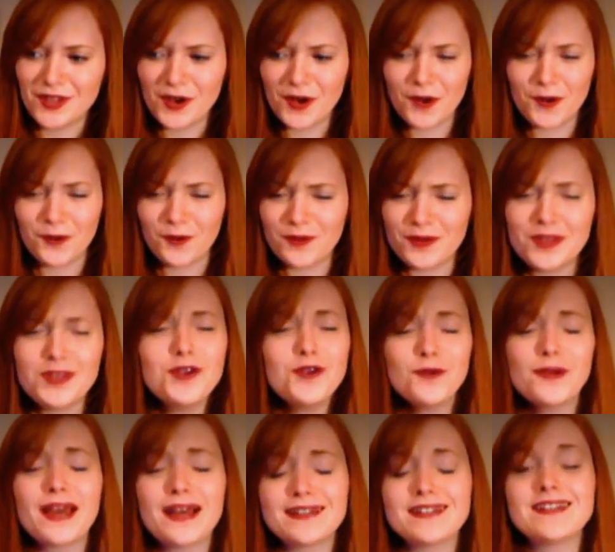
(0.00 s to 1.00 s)
no,
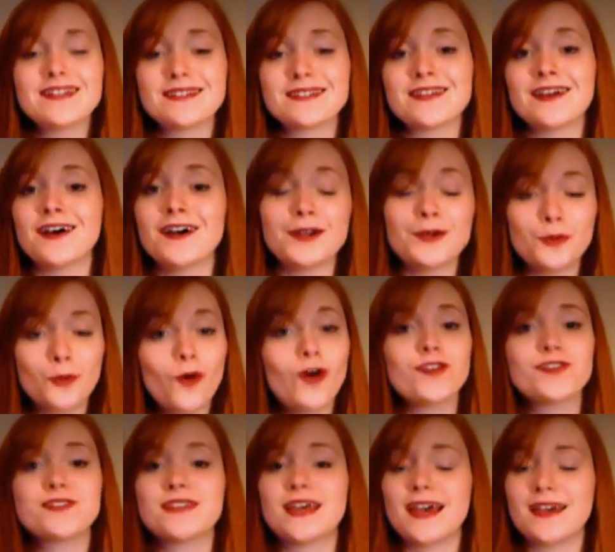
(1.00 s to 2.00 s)
you get to decide
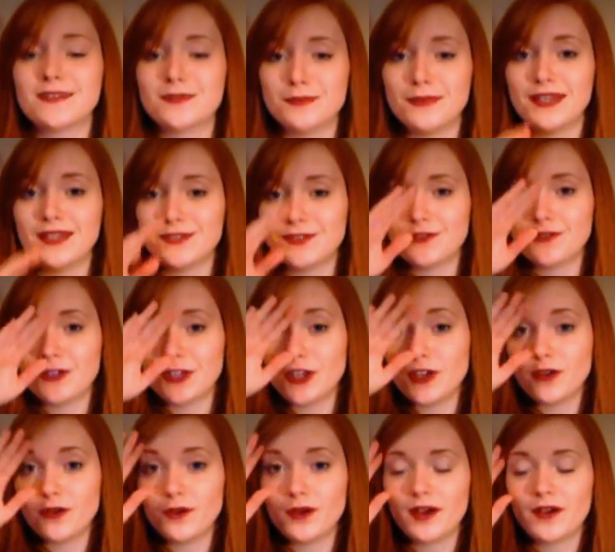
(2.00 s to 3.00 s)
what sex means for
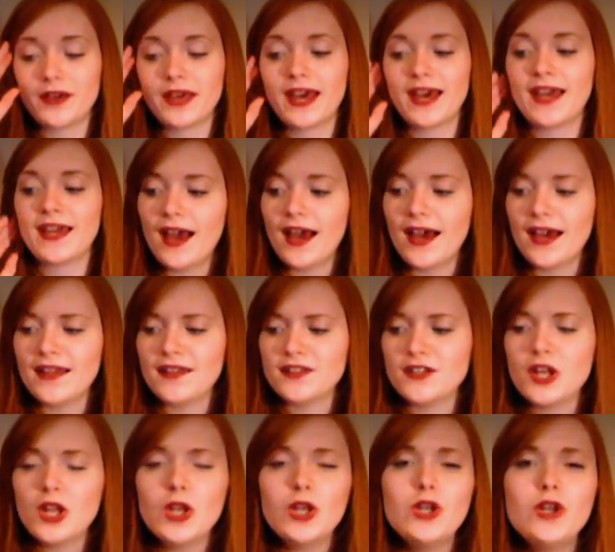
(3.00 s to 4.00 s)
you, okay? And
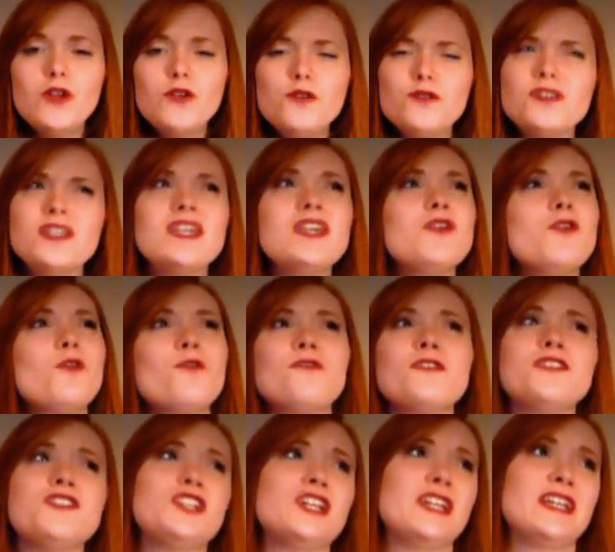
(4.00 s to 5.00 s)
losing your
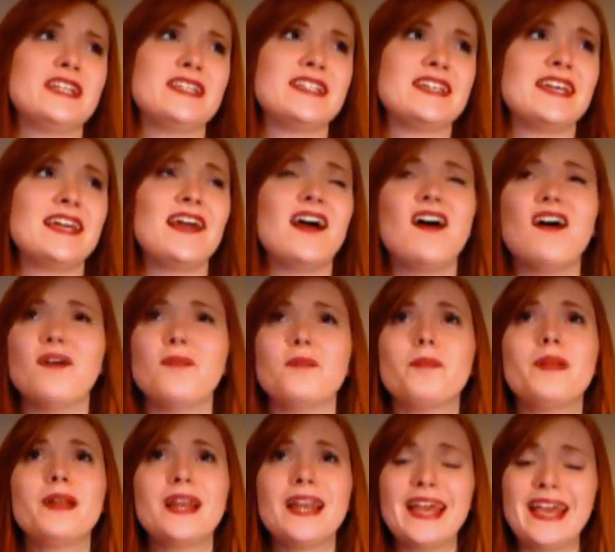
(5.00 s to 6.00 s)
virginity, uh,
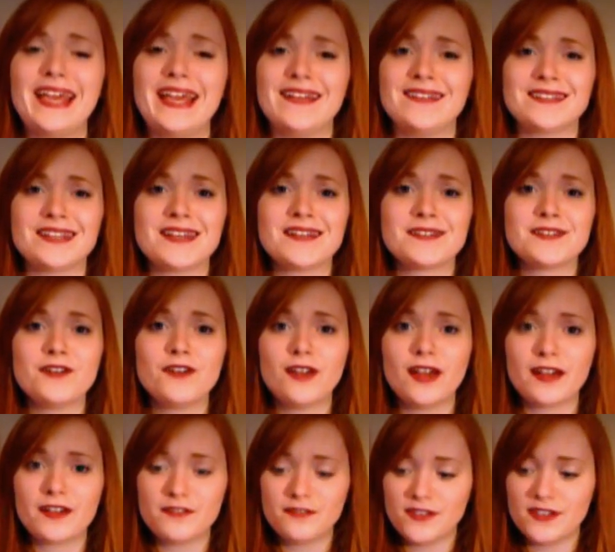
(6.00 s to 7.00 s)
please, it's not
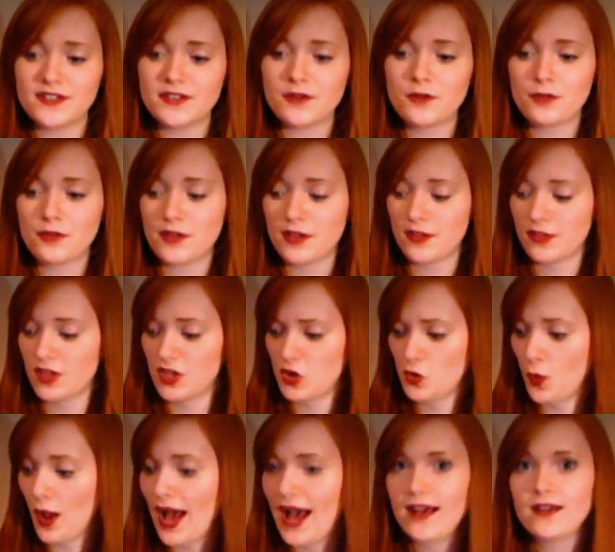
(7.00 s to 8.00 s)
like a physical thing that
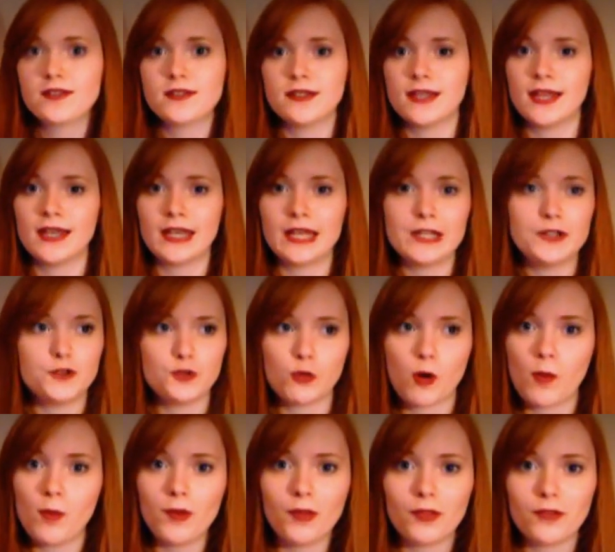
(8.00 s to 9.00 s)
you accidentally
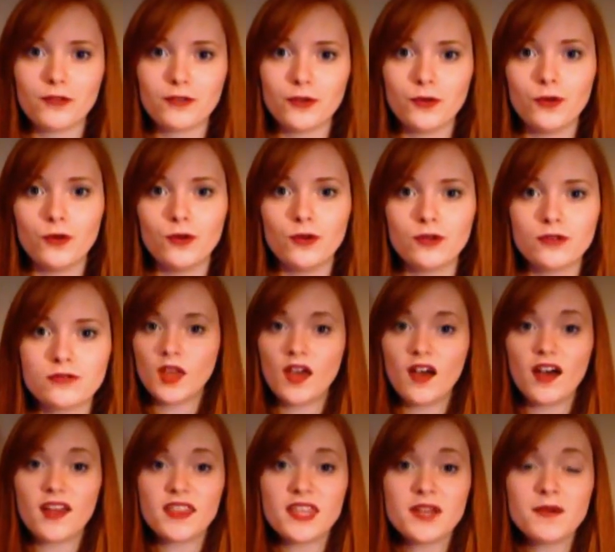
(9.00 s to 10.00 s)
drop on the floor.
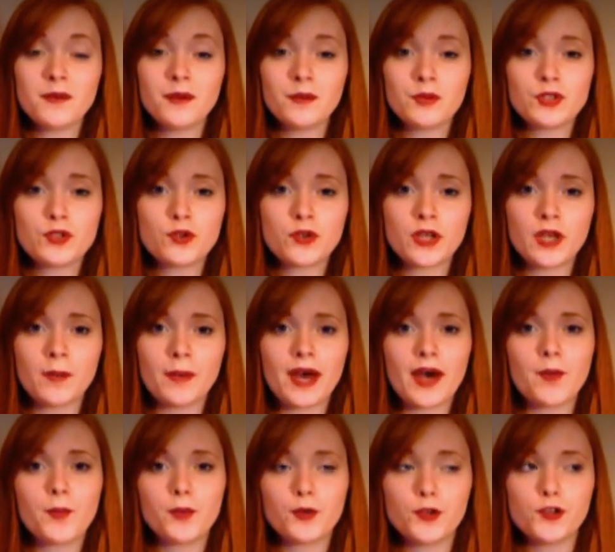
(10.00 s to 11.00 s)
I think when we're talking
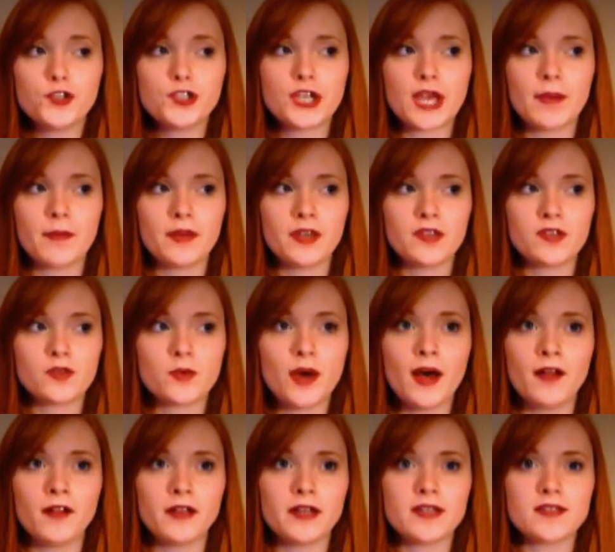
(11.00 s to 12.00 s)
about prude shaming as
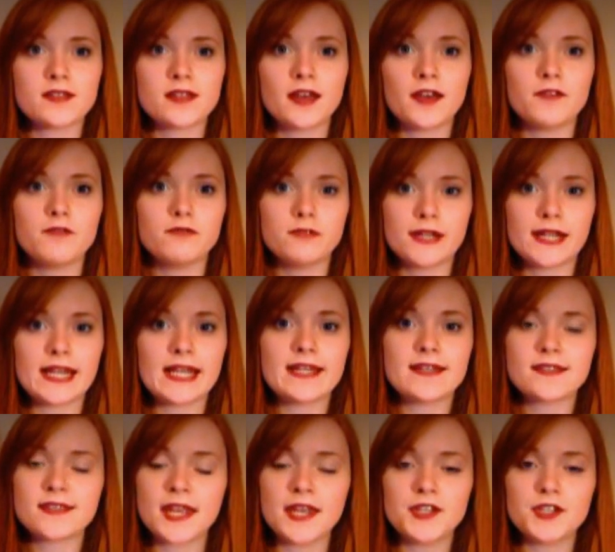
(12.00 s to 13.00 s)
well, it's like
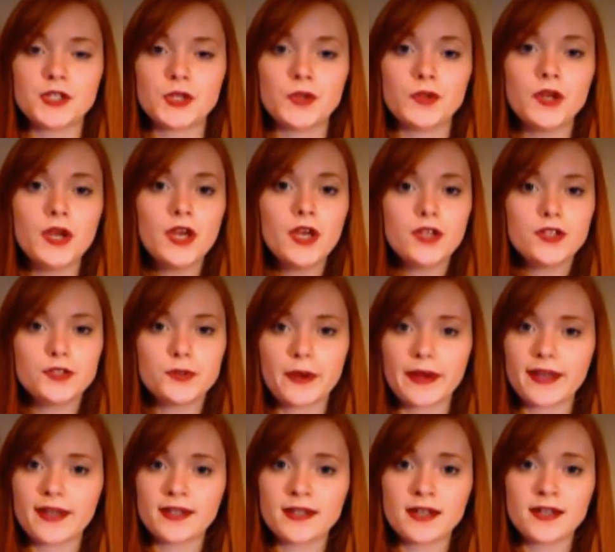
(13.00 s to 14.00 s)
really essential to
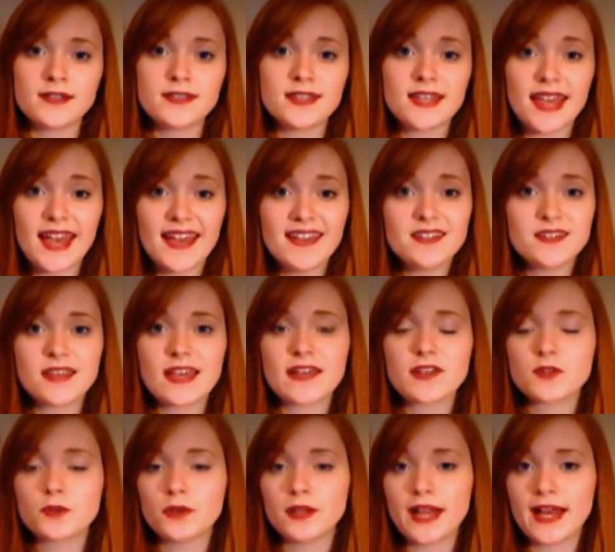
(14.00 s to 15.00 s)
recognise the
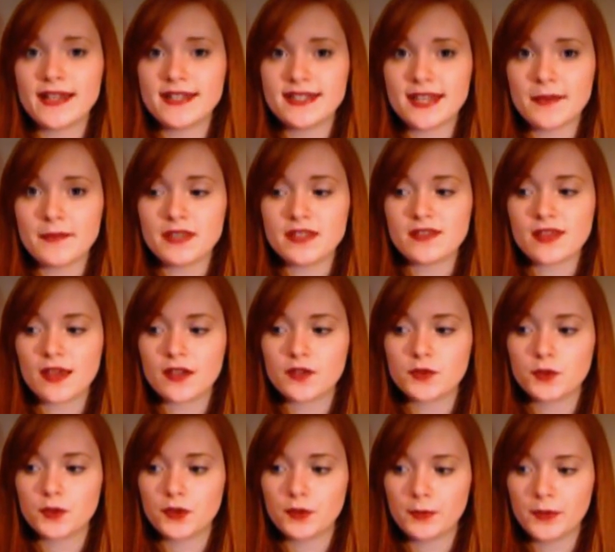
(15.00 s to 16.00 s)
asexual and
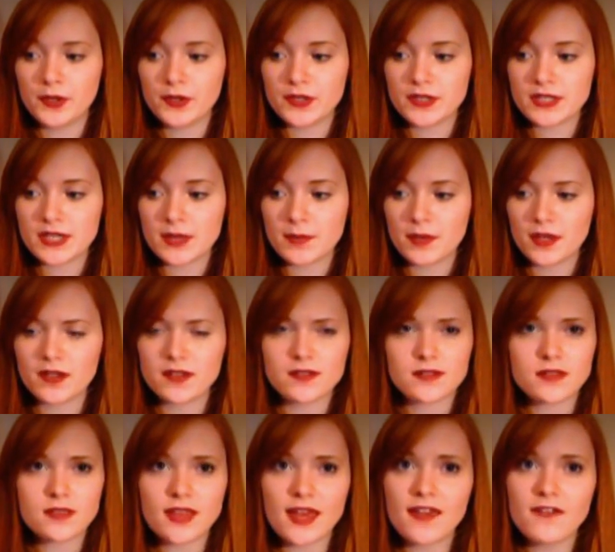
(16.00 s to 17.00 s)
demisexual community
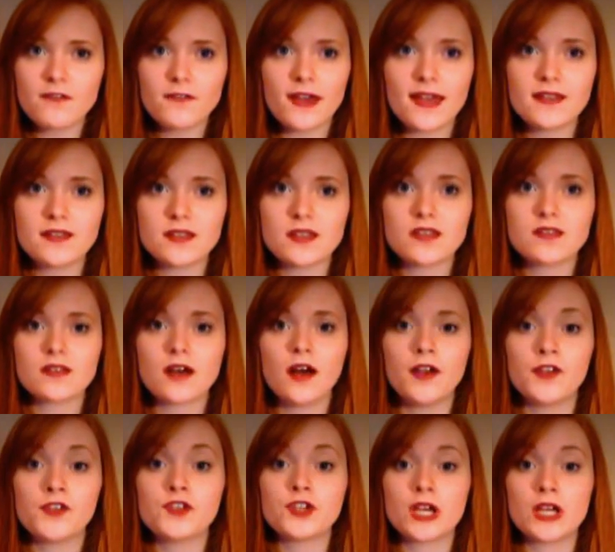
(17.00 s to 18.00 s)
because they face this
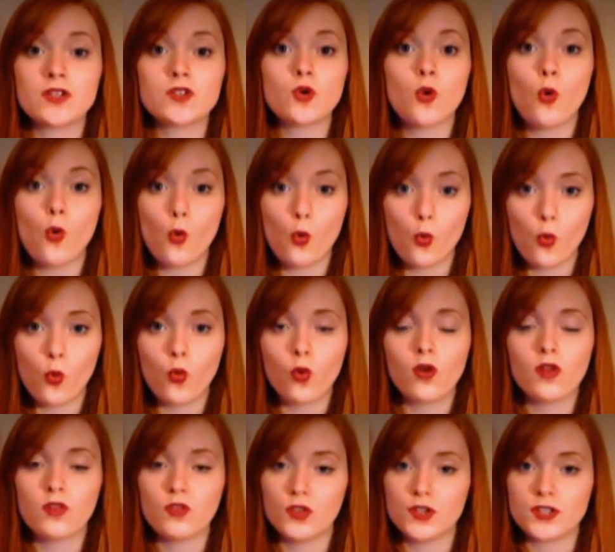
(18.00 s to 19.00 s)
kind of shit
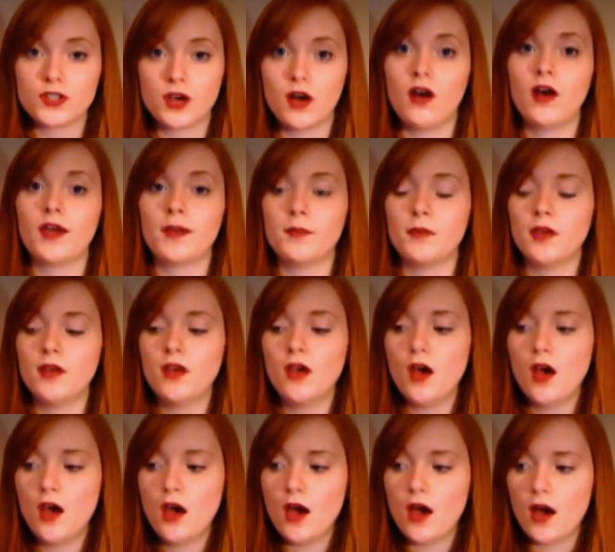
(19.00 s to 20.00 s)
all the time.
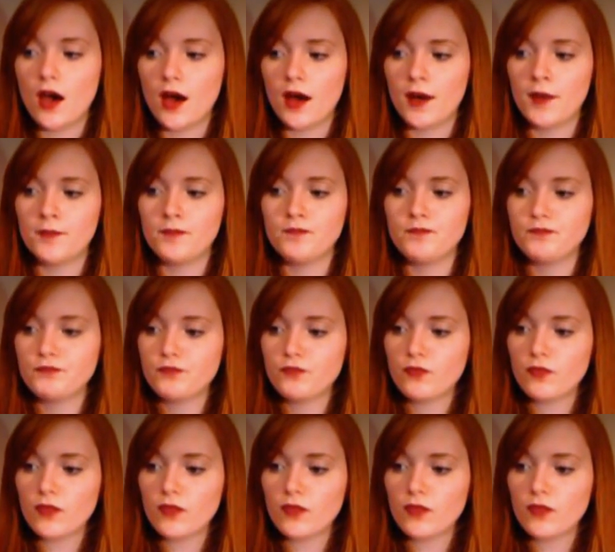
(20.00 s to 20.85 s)
Um,